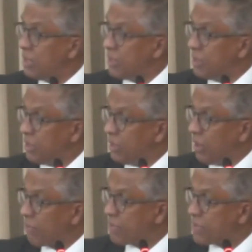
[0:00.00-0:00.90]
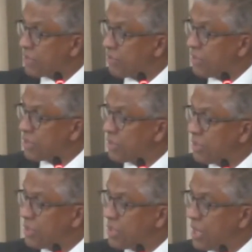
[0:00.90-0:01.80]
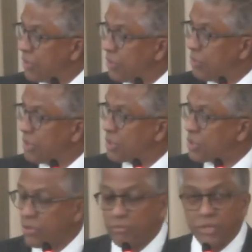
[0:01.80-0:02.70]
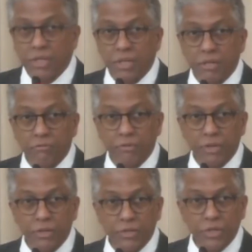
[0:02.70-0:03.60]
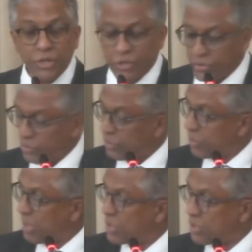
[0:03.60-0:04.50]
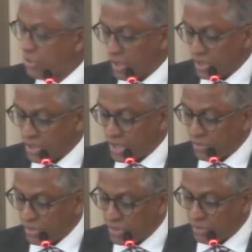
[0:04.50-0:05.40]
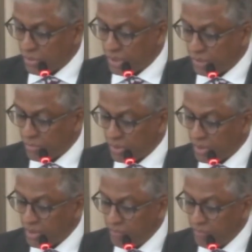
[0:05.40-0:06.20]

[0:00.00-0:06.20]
the Office of the Attorney General, Ministry of Legal Affairs, through the Registrar General's Department.